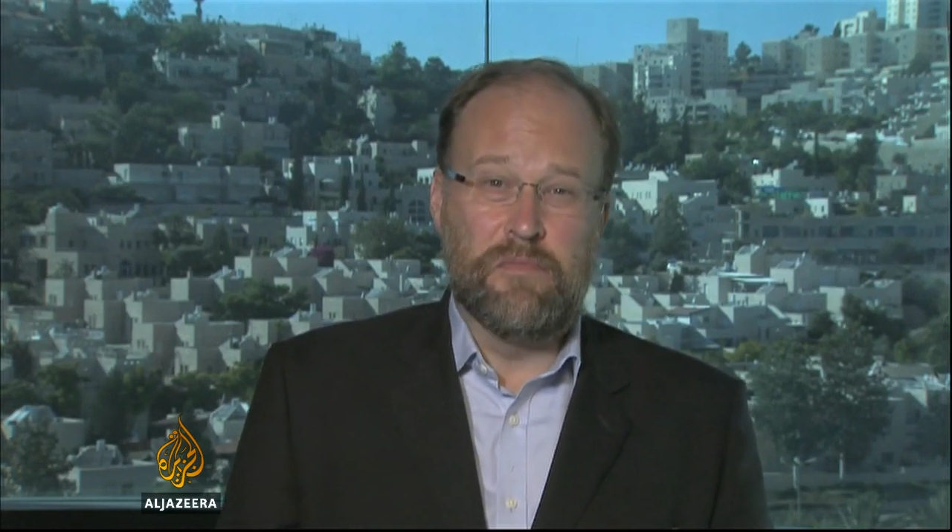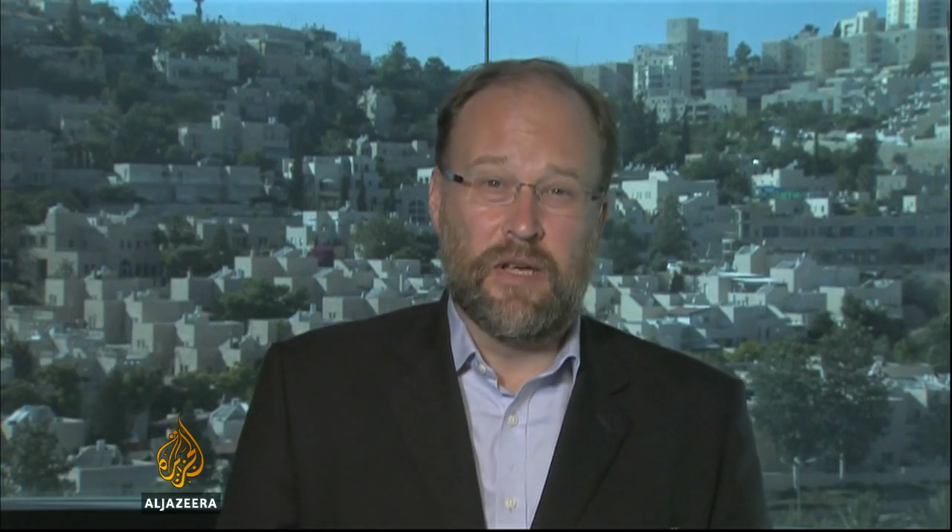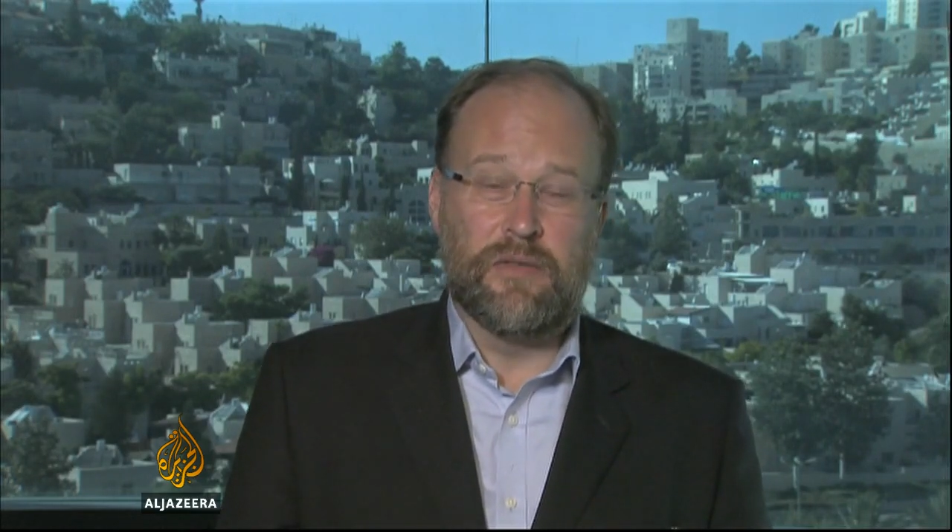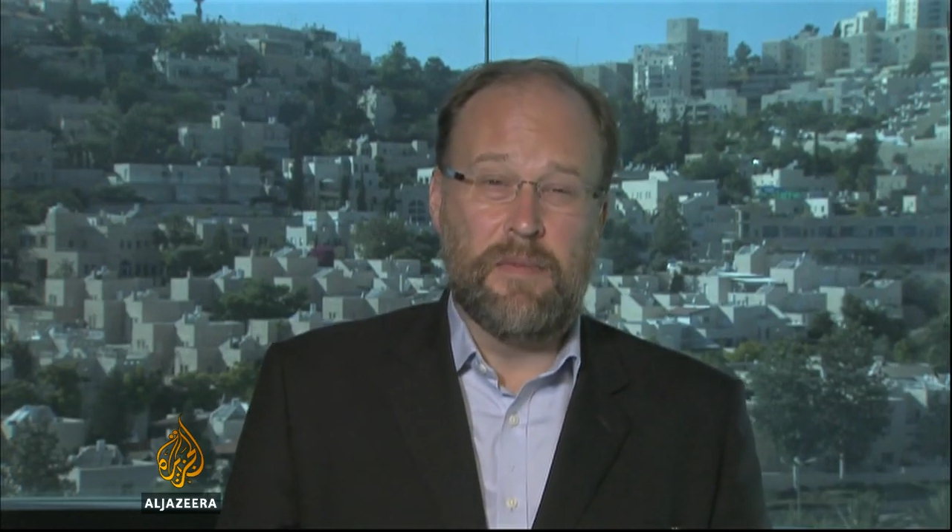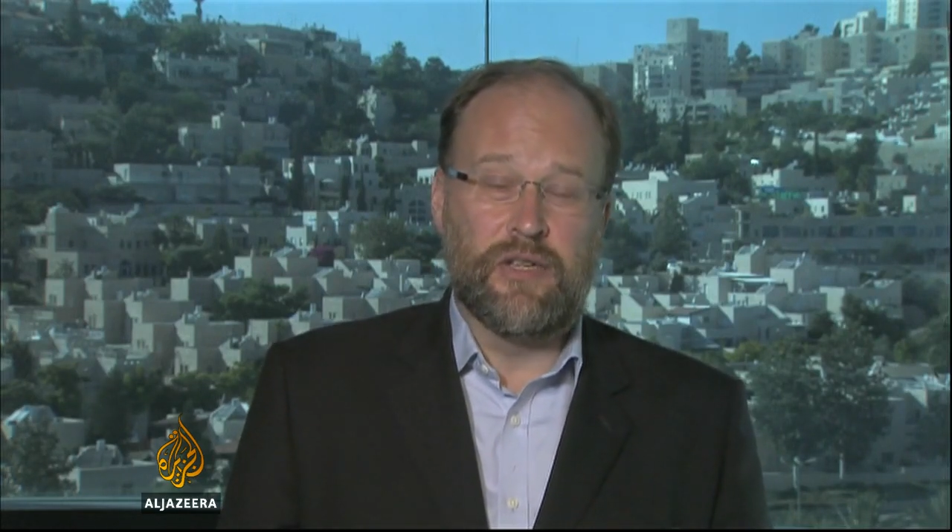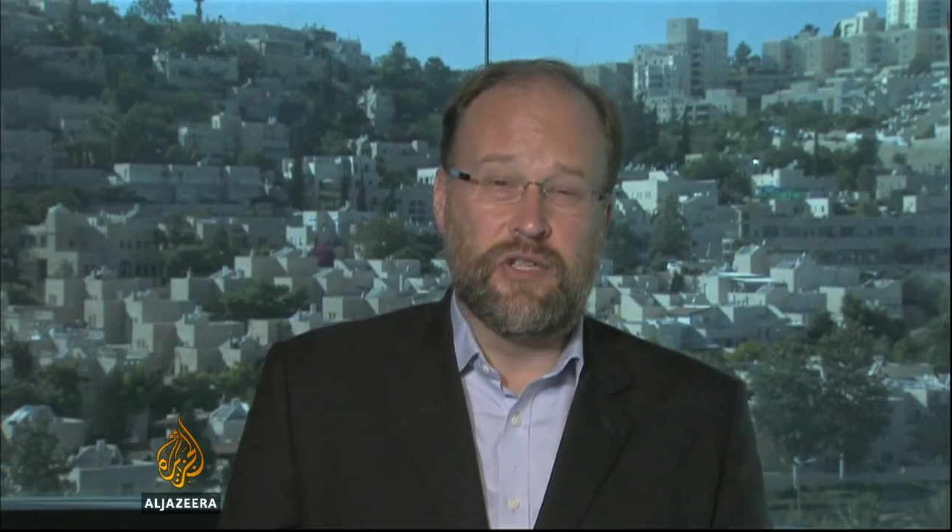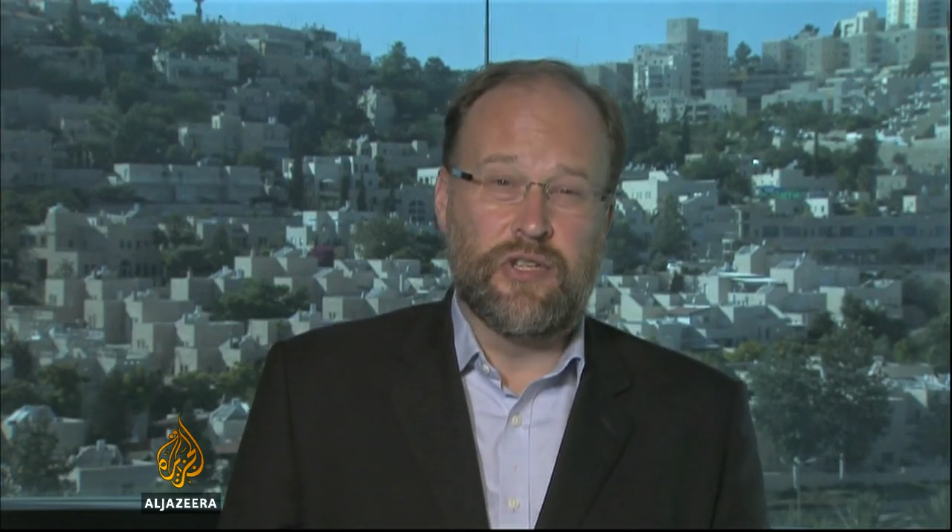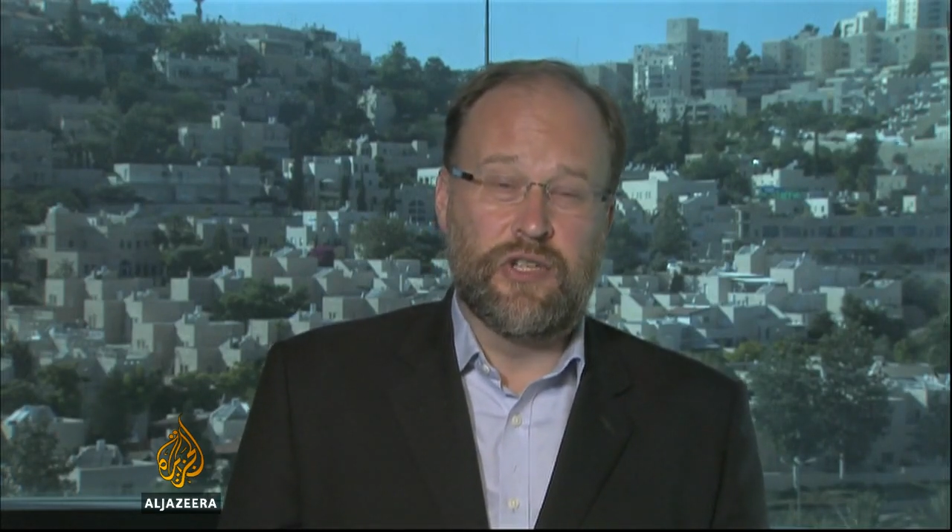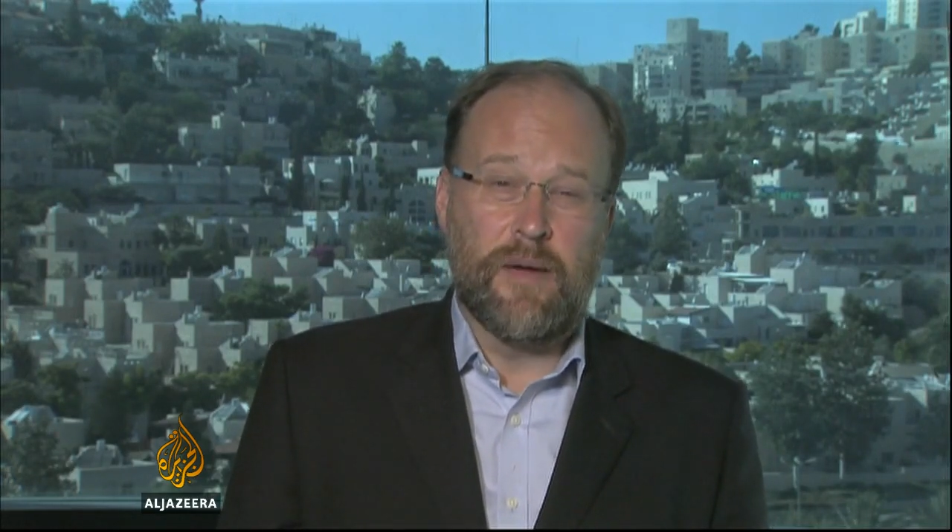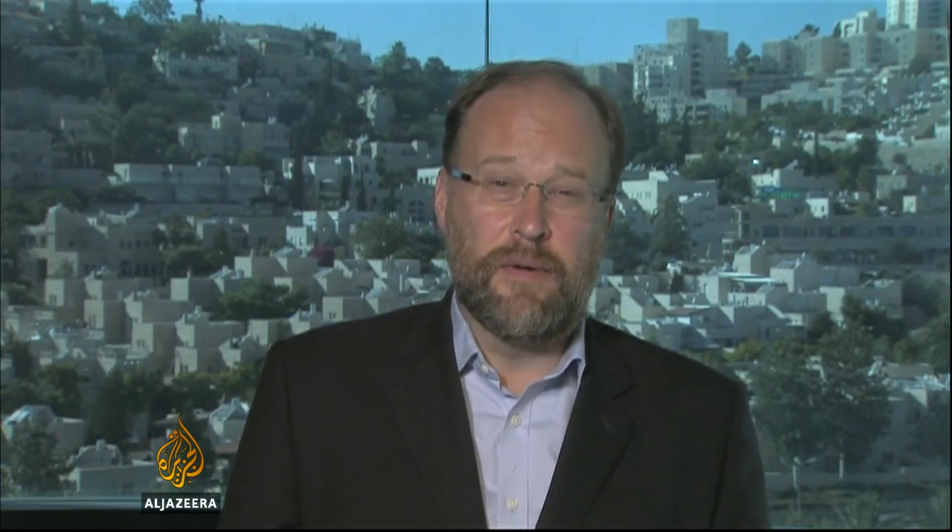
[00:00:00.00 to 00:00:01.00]
Mixed
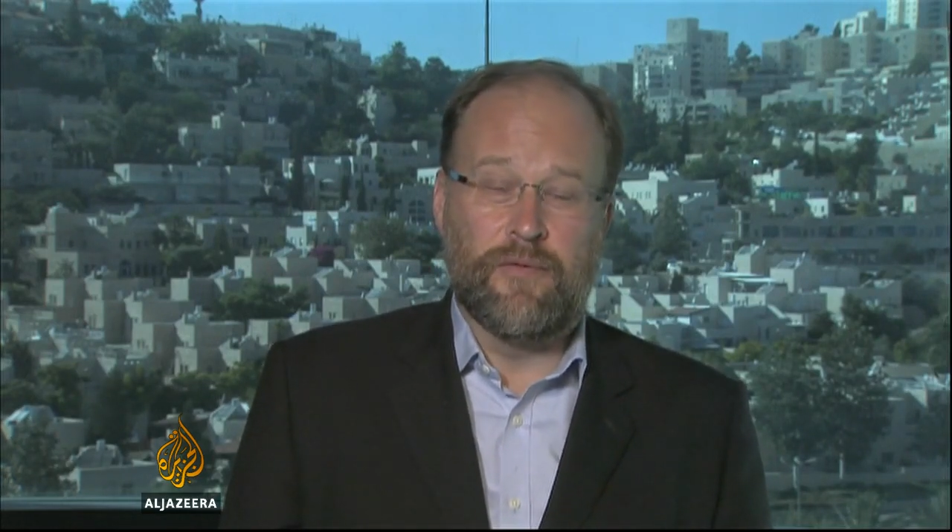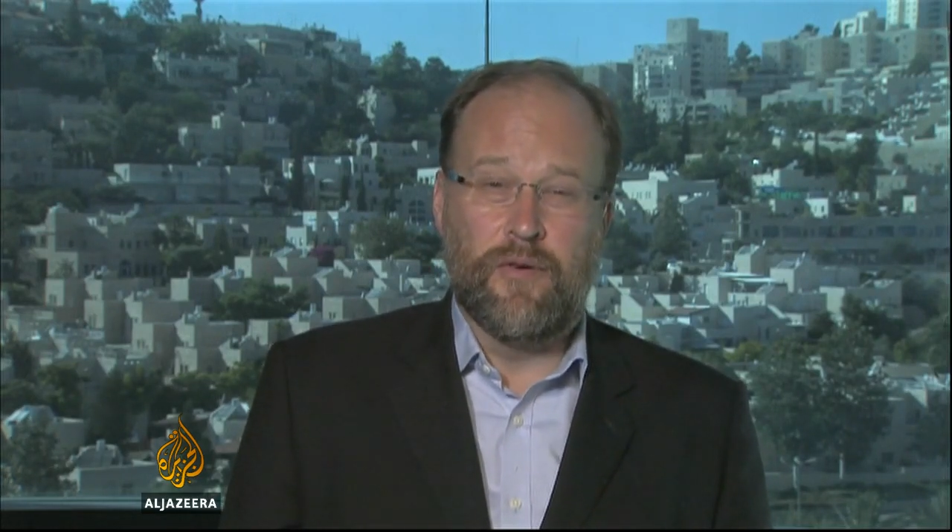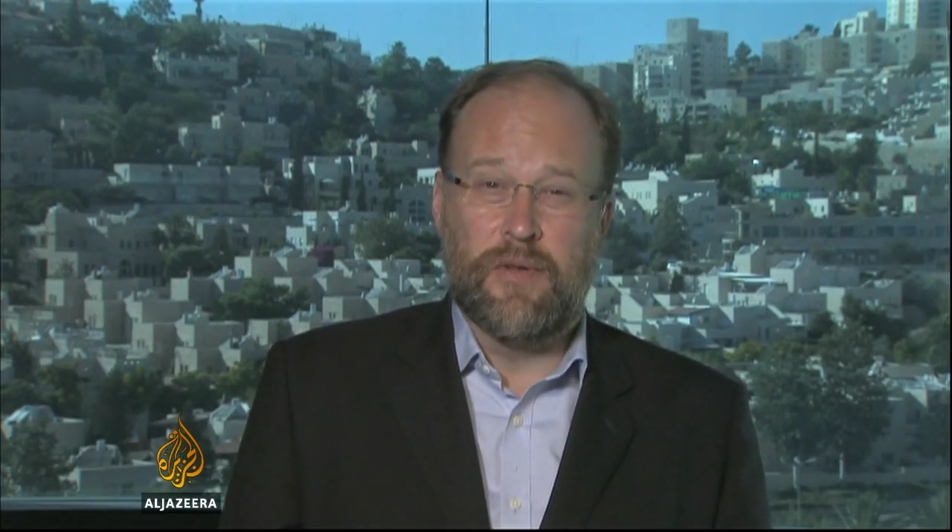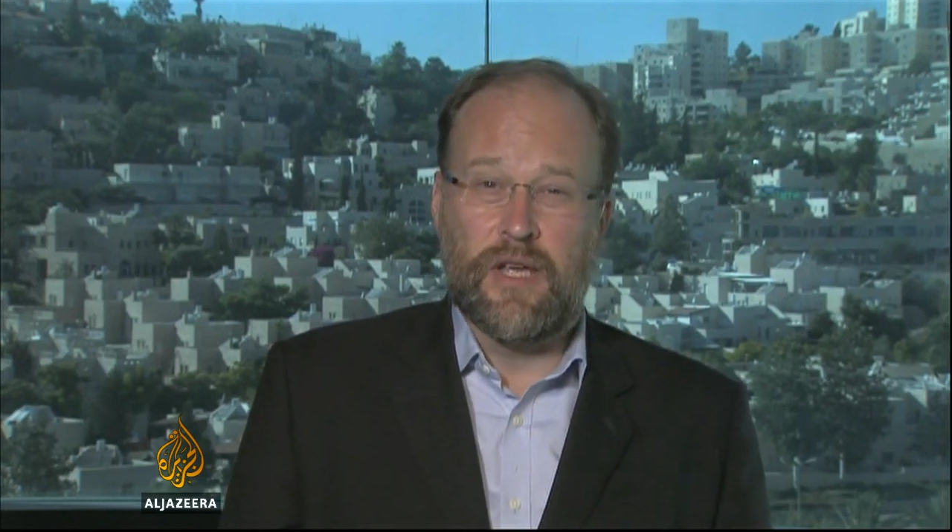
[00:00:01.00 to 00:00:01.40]
messages coming from